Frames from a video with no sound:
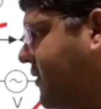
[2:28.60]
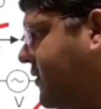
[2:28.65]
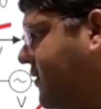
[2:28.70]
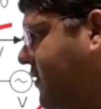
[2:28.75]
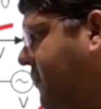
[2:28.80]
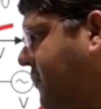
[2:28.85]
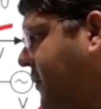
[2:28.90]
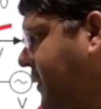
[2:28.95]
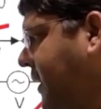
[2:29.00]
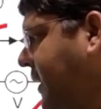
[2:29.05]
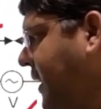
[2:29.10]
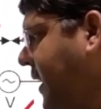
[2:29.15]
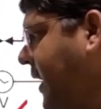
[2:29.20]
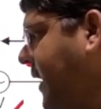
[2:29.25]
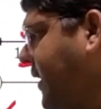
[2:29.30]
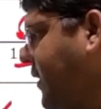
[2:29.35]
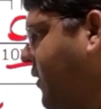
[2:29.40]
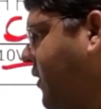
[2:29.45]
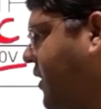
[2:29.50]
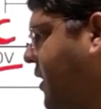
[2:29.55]
is simply
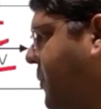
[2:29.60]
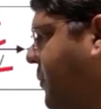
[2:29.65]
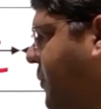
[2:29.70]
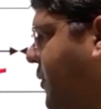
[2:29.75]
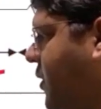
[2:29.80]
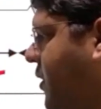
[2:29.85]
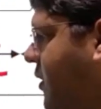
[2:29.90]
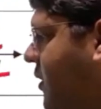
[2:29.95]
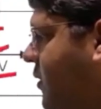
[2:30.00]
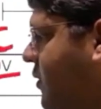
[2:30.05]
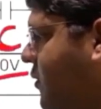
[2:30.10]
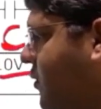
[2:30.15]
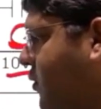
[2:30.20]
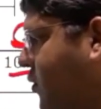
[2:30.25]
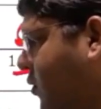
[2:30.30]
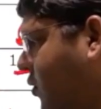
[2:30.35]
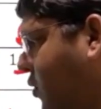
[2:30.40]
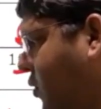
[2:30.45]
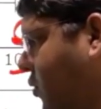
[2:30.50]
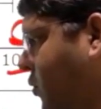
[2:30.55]
I0 upon
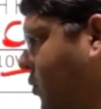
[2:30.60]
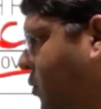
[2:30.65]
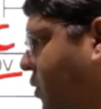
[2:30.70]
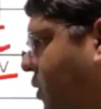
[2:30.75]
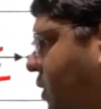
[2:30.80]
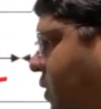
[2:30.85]
root 2.